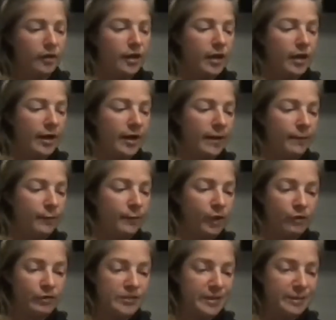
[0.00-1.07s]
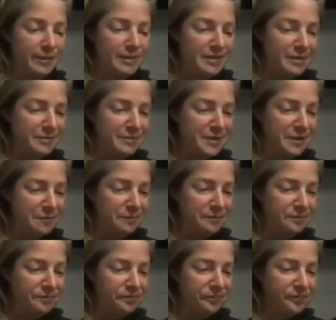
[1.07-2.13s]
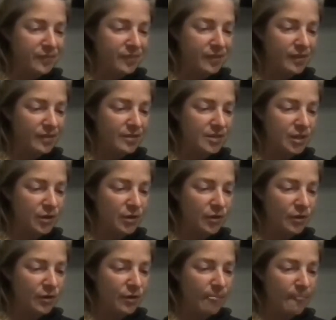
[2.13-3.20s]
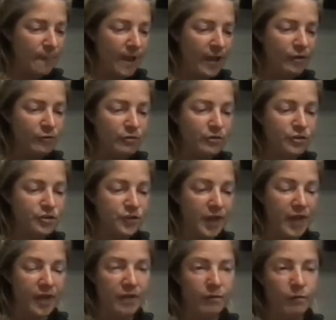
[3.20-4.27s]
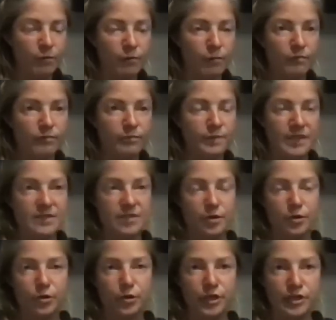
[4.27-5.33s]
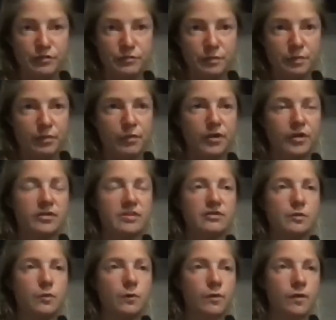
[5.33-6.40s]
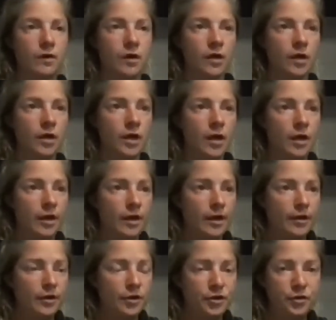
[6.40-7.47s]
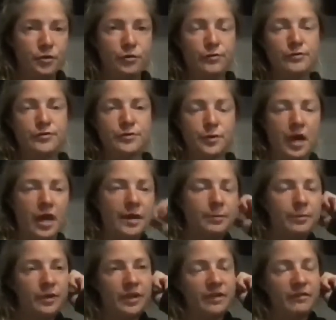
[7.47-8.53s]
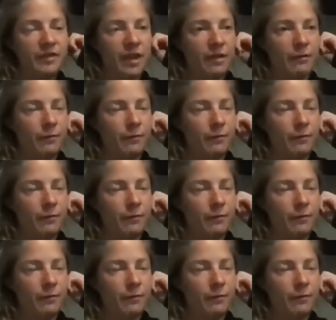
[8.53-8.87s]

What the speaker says: What goes up must come down. So I don't trade based on earnings reports or news or hype or any of that.